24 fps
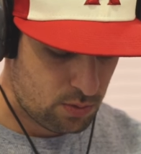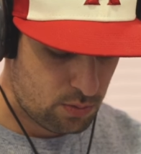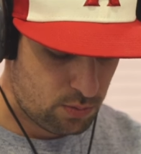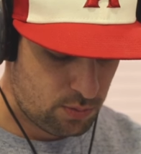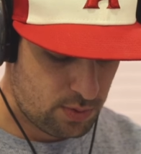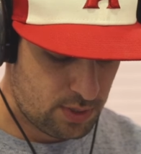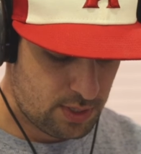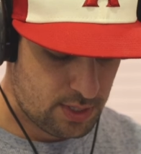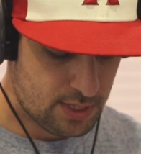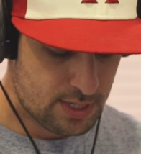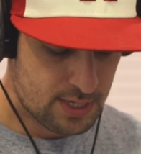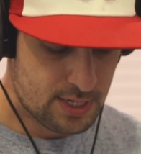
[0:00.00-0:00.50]

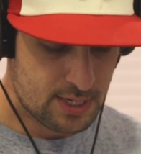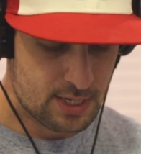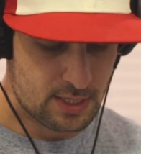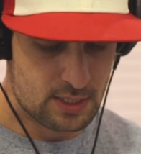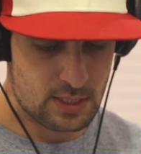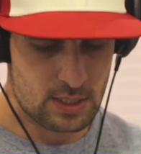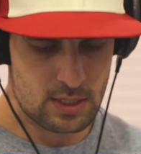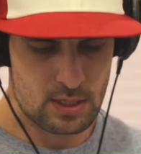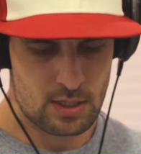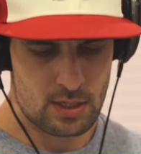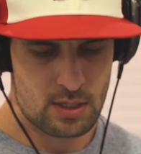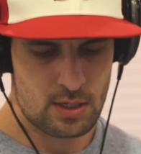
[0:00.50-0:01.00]
We
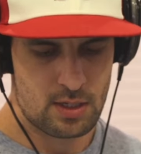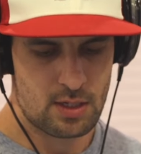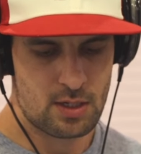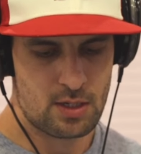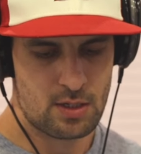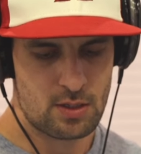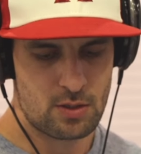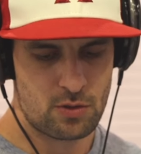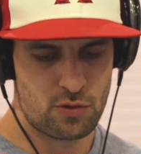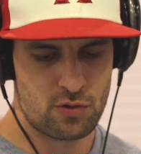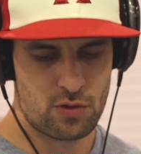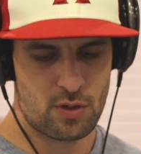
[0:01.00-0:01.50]
got
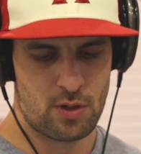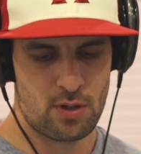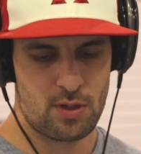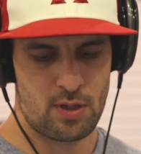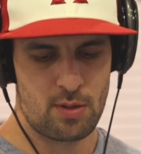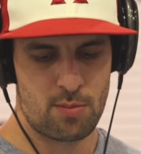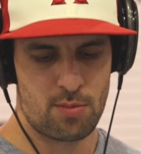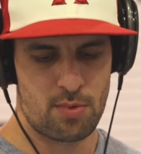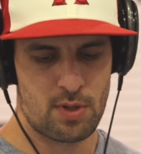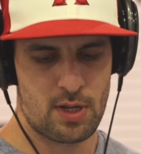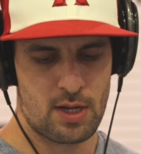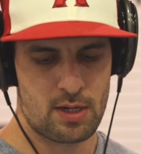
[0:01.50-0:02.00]

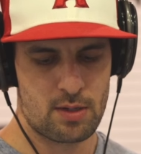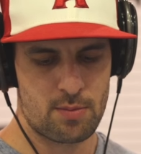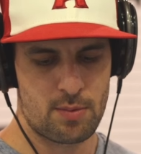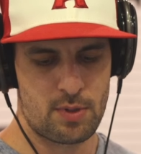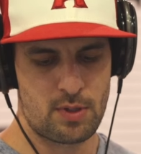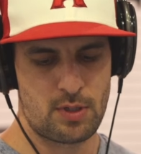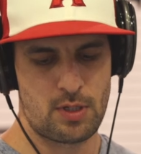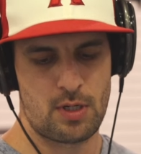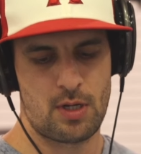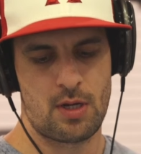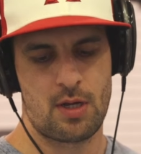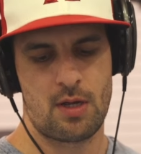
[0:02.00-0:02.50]
Charlie
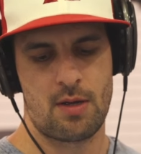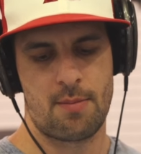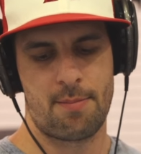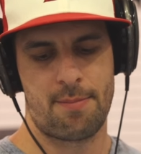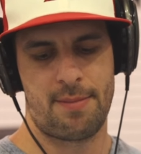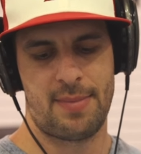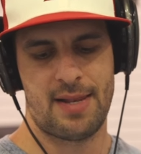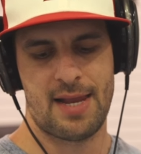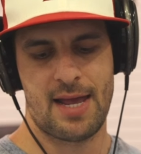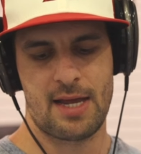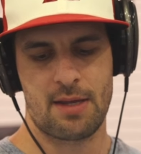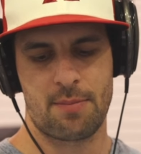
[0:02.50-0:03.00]
Blackmon,
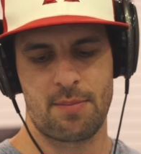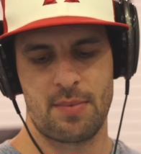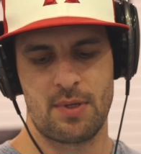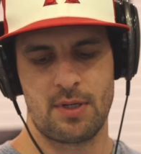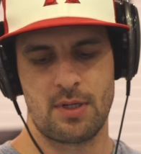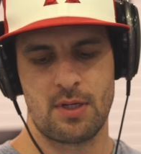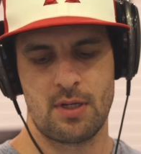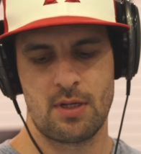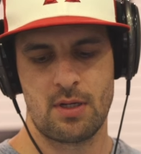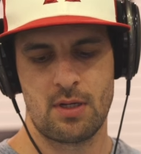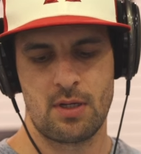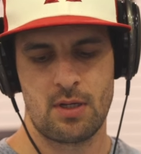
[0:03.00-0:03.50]

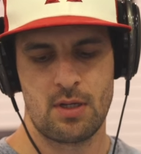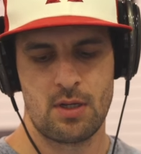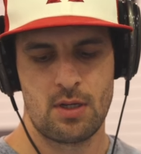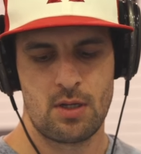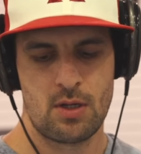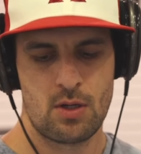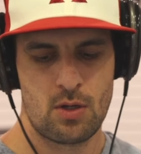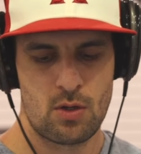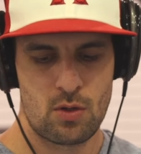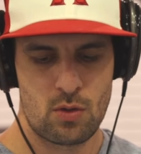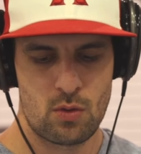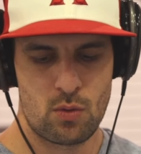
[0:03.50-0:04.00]
Blackmon,
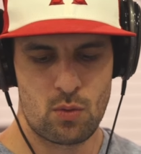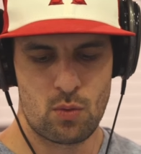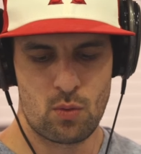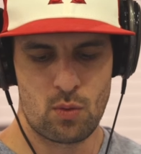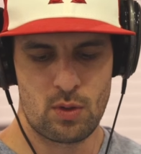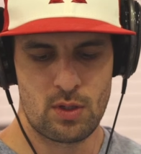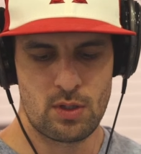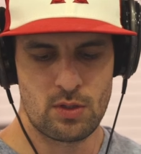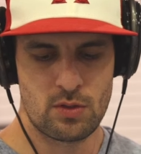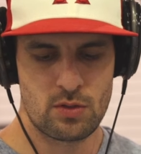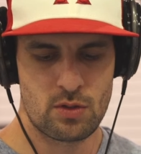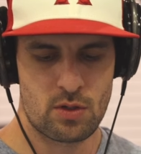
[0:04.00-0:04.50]
who
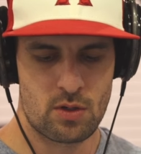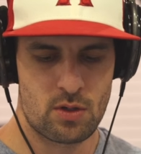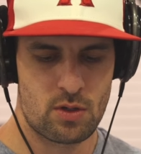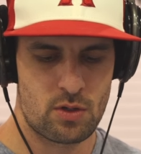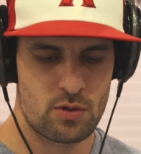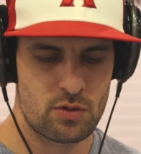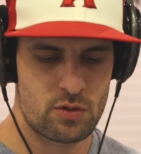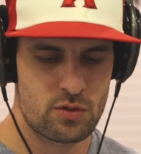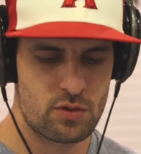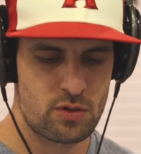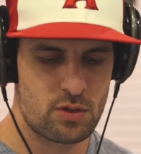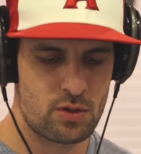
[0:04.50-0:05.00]
is
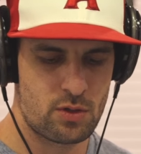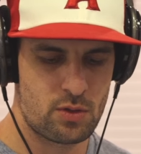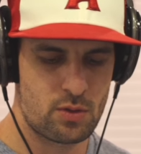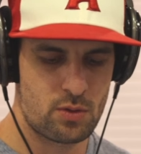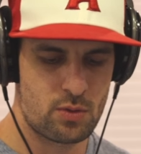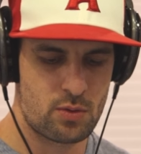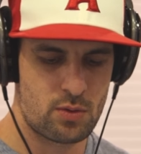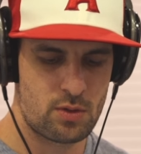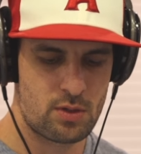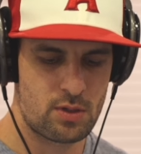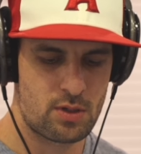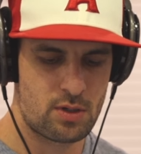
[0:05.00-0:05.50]

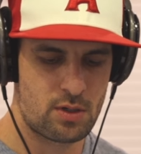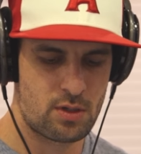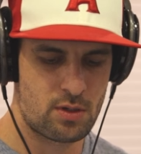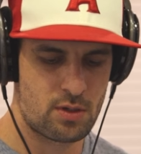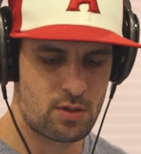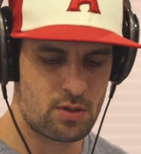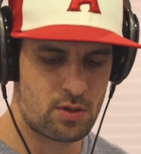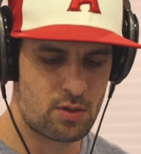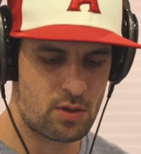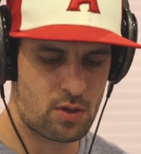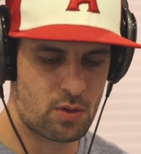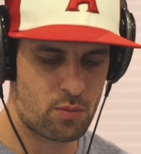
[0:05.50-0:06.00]
also
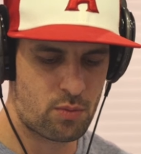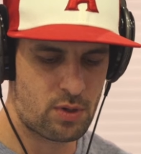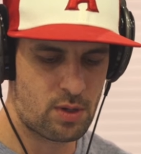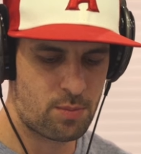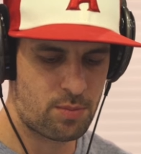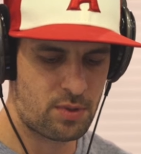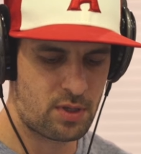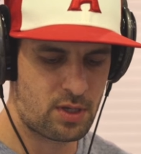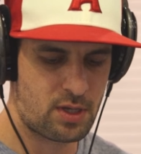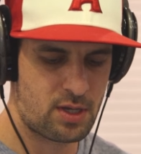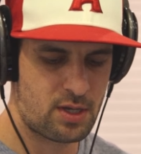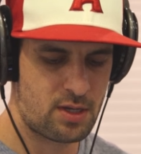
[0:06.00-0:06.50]
uh, a
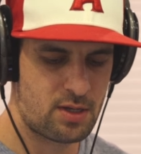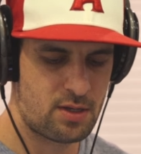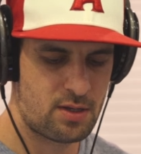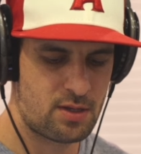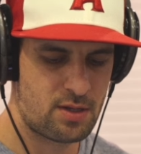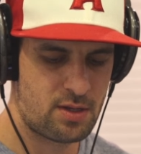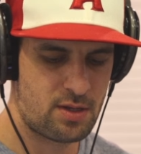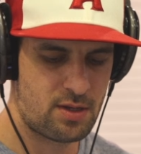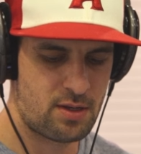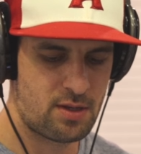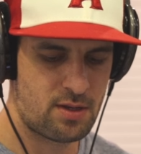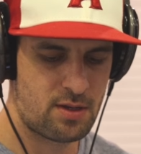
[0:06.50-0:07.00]
replica
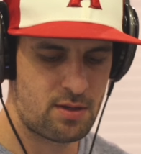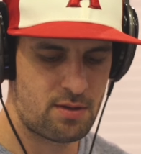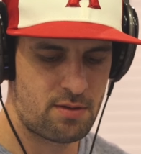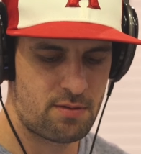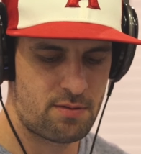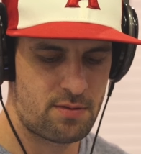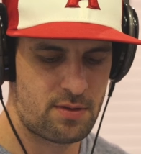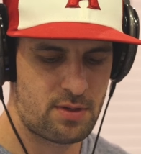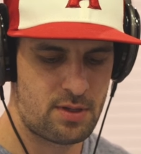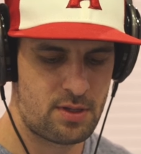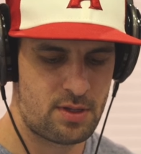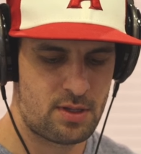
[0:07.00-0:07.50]

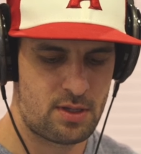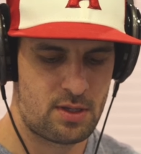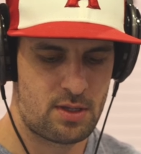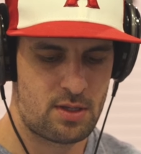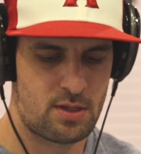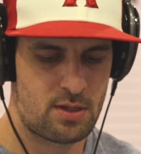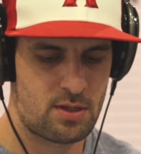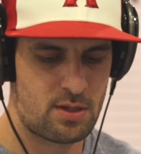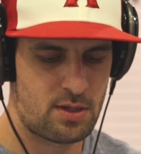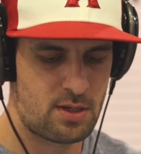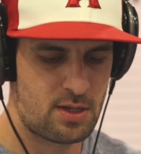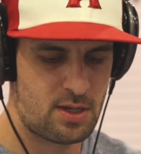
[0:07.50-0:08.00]
of
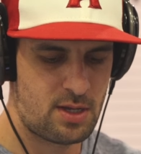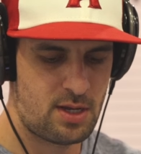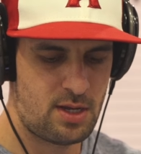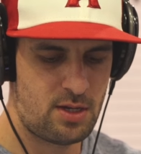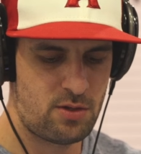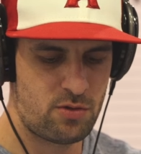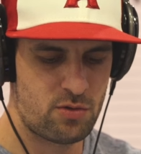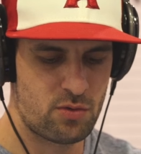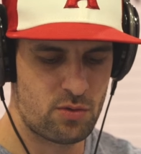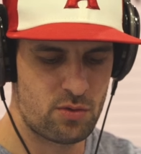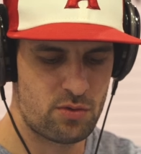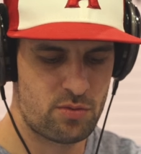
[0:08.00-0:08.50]

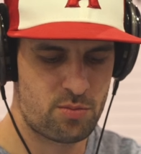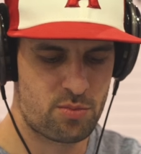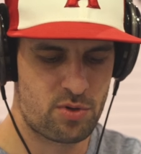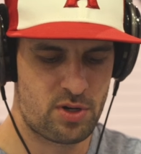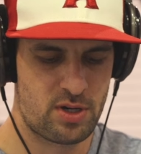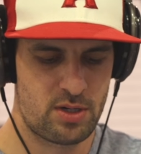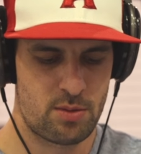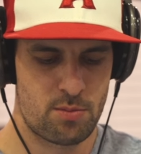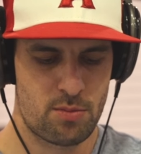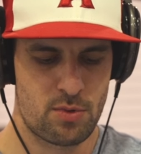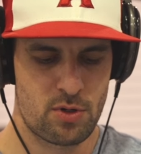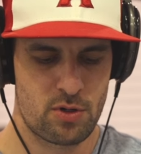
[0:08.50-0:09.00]
Angel's
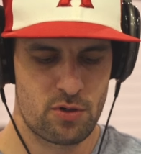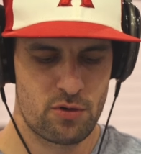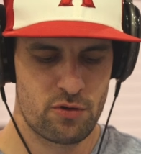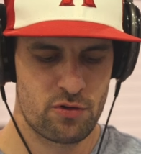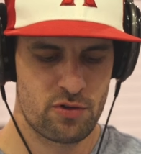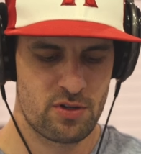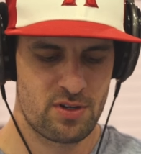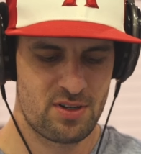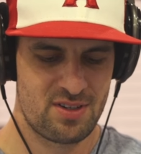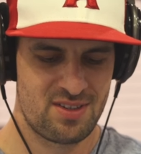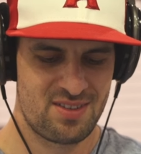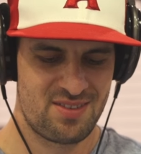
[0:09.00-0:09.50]
Brandon
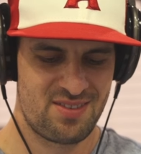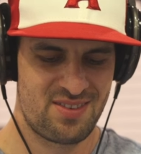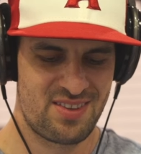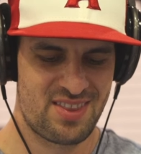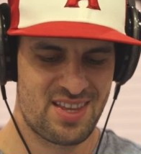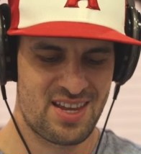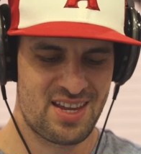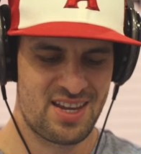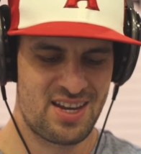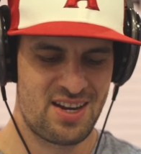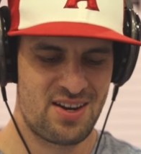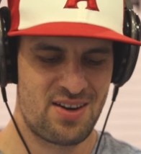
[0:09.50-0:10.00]
Marsh with
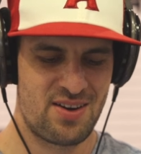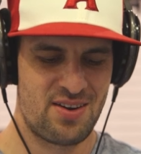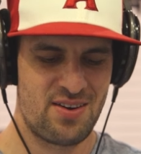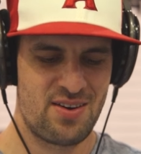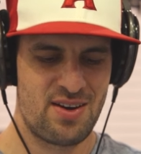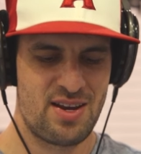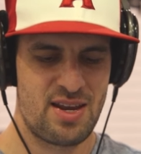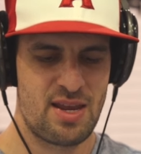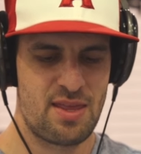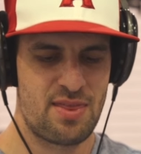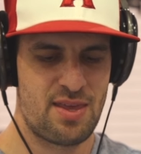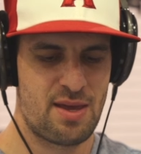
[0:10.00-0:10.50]
that hair
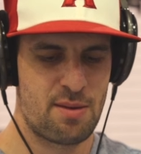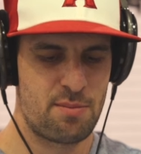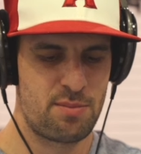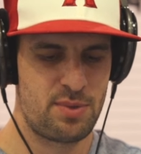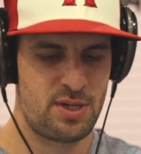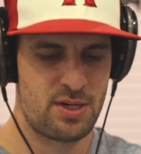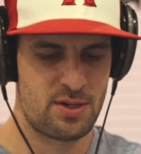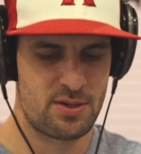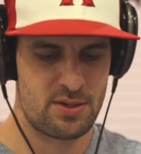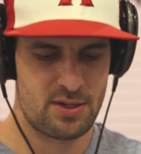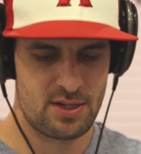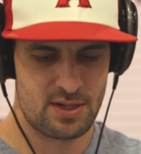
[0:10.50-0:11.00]
and that
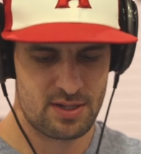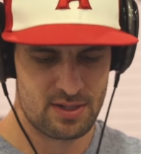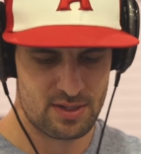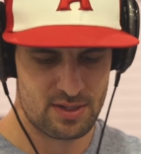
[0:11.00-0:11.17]
beard.